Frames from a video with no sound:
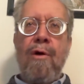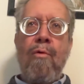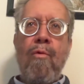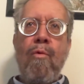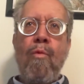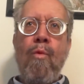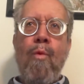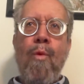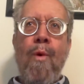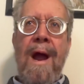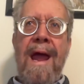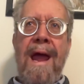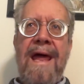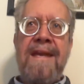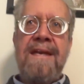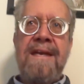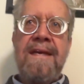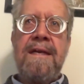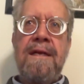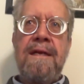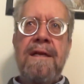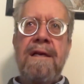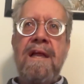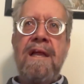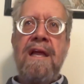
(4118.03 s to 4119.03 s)

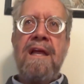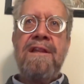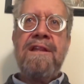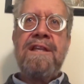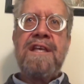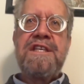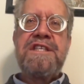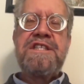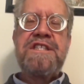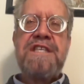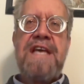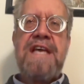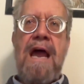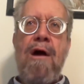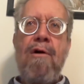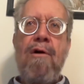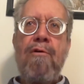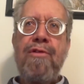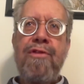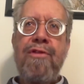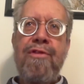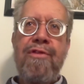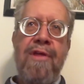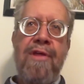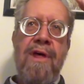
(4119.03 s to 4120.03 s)
when in the
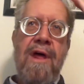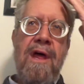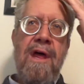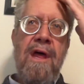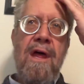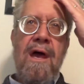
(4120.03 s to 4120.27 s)
South,